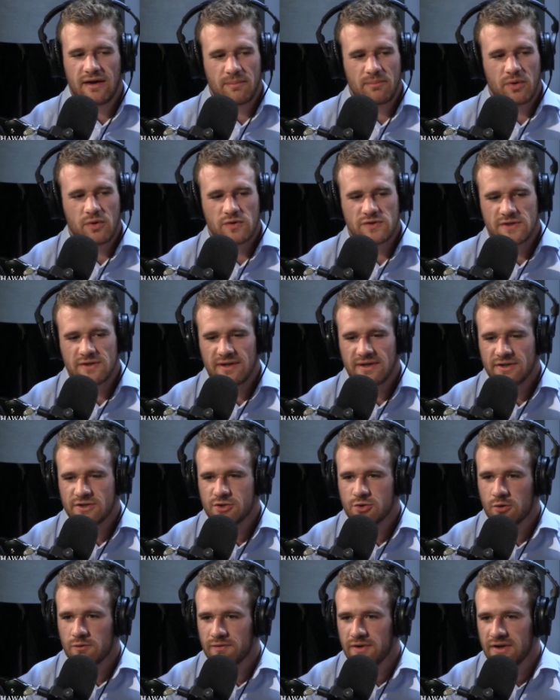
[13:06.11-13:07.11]
I post a lot of
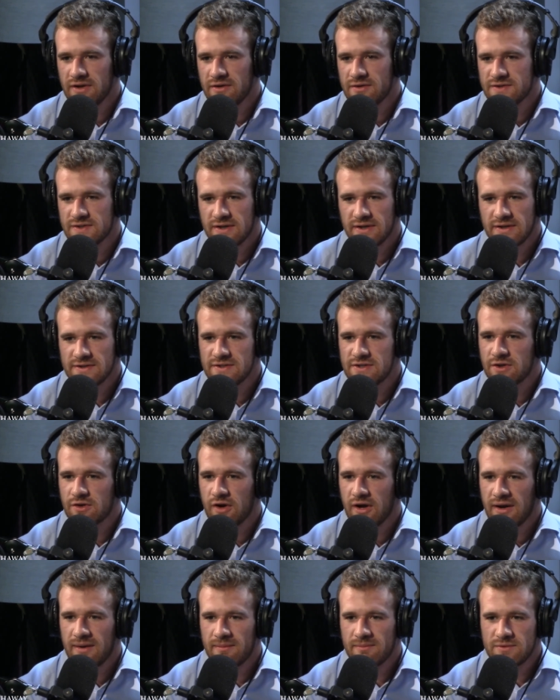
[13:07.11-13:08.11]
short videos on
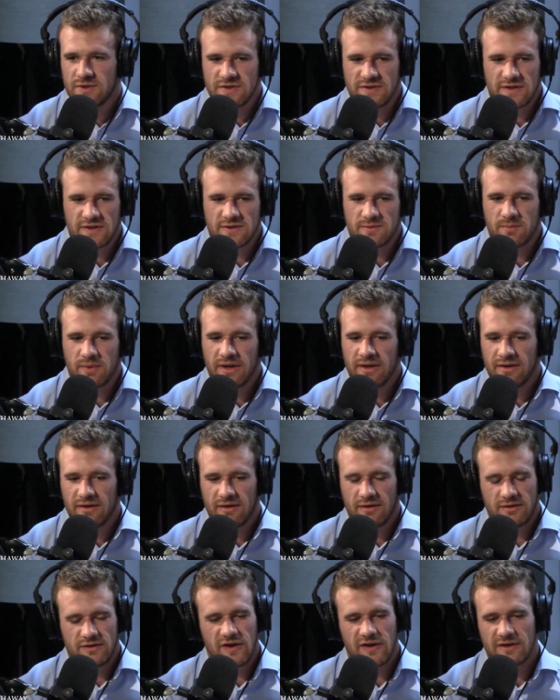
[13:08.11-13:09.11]
Instagram just explaining
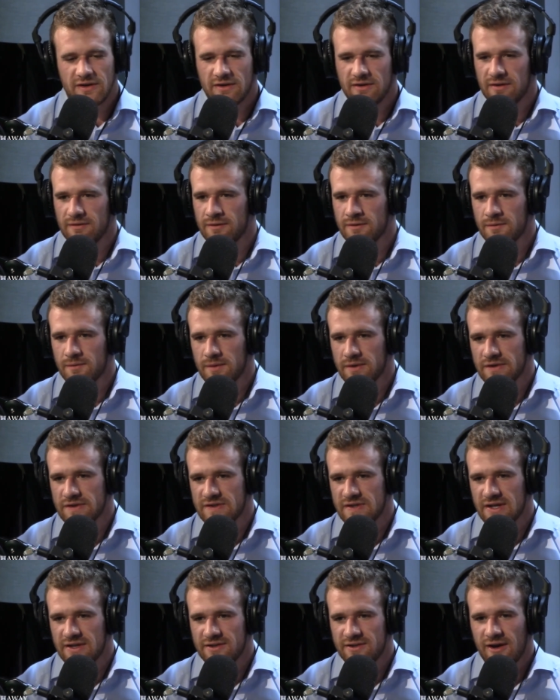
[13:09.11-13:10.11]
a ton of different real
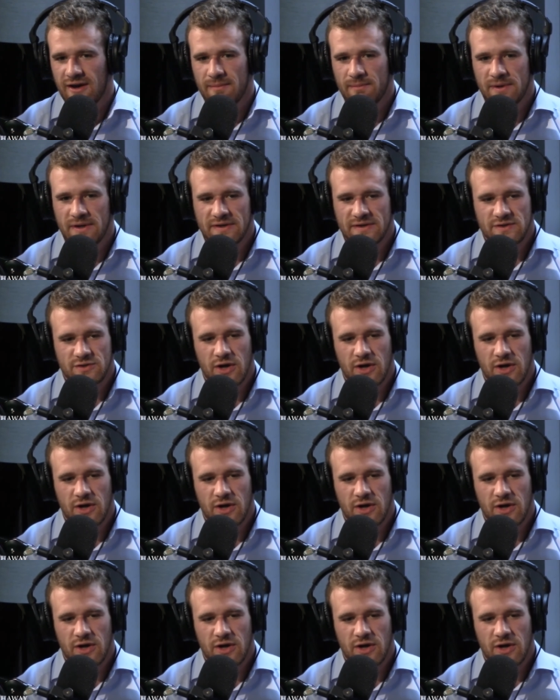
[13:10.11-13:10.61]
estate topics,